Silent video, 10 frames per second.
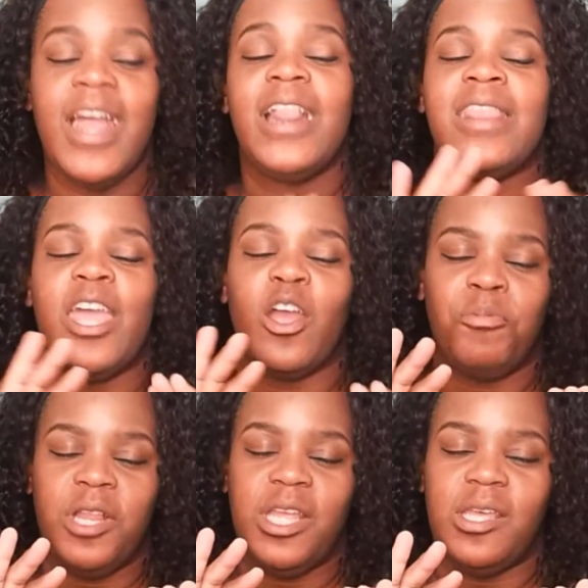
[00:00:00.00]
They're
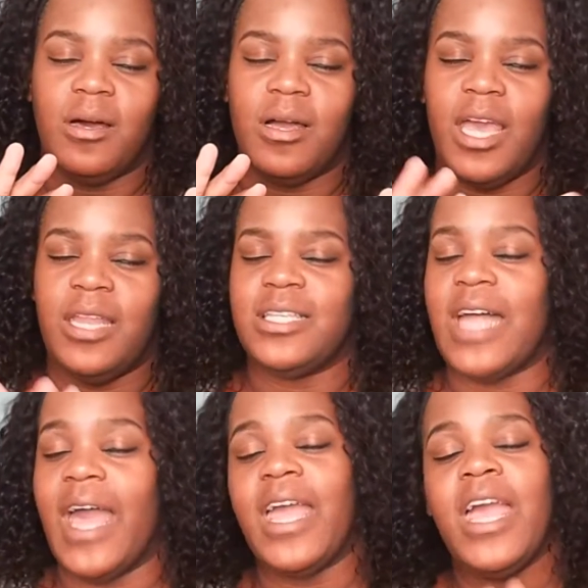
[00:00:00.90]
pretty young. And it's
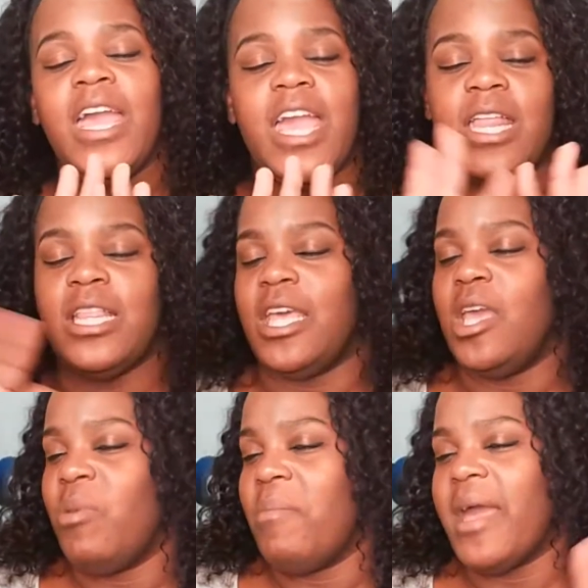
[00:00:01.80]
like
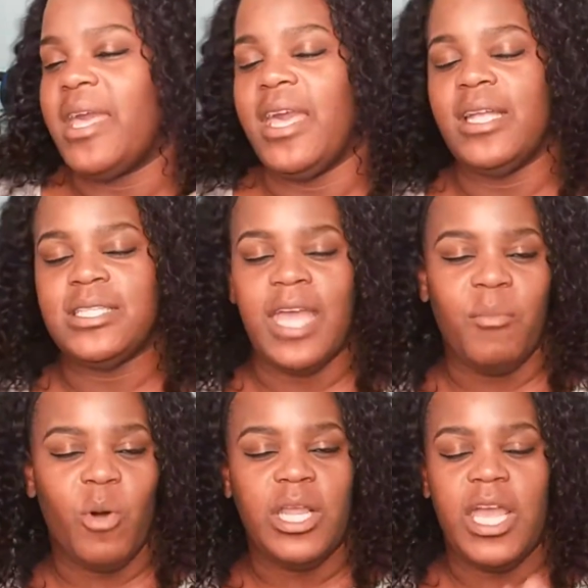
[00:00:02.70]
anything with my kid's name
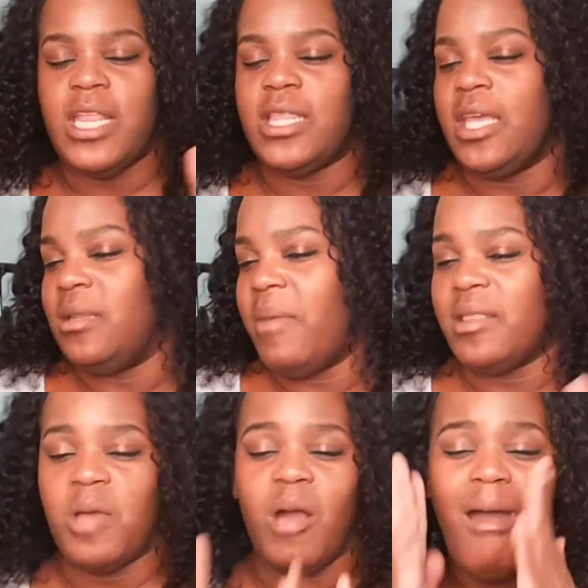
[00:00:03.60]
on it, anything to make
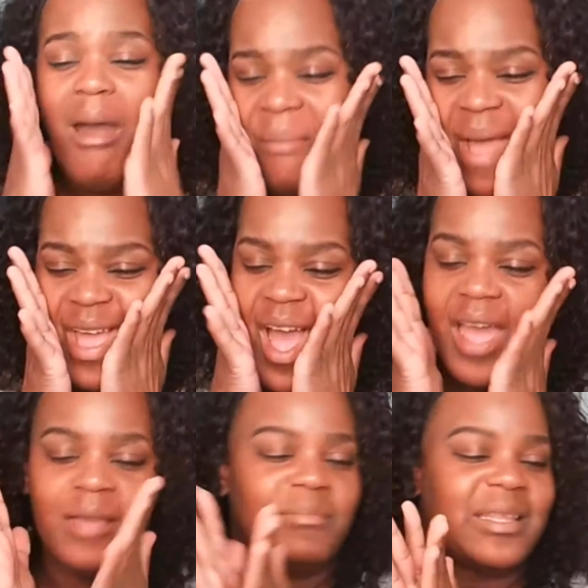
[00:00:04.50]
them go, oh my
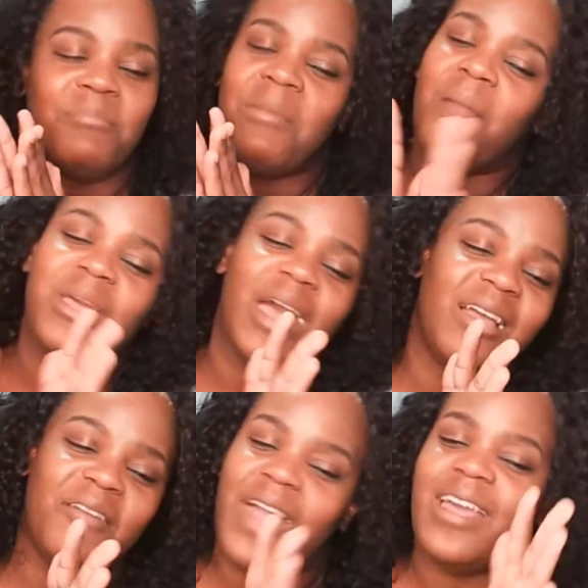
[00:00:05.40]
God. And like, mommy, I
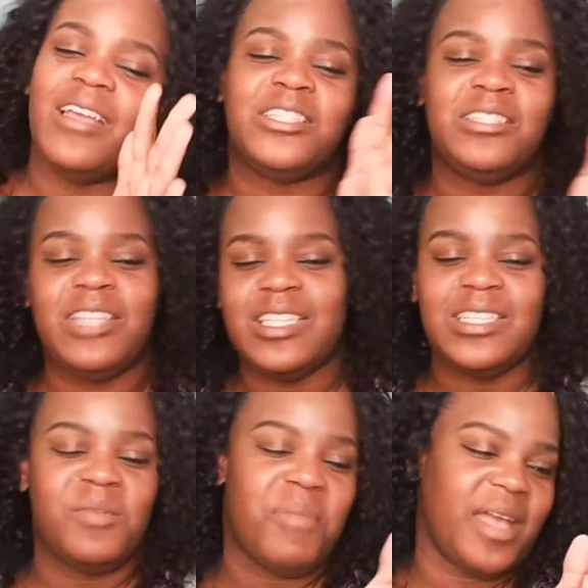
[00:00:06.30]
love, like, this is
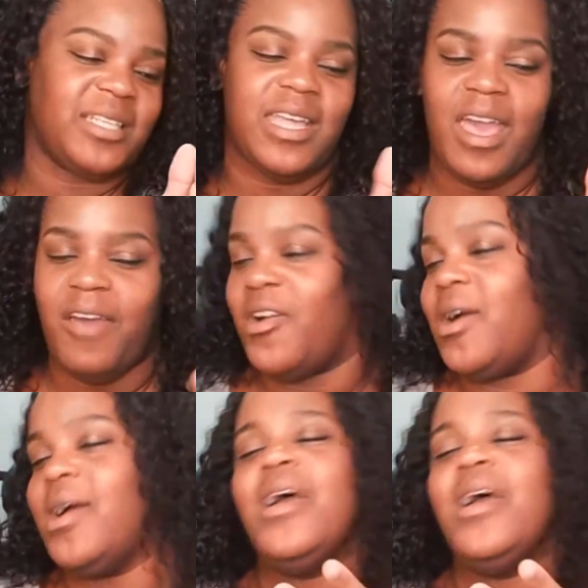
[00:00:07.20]
the best thing ever.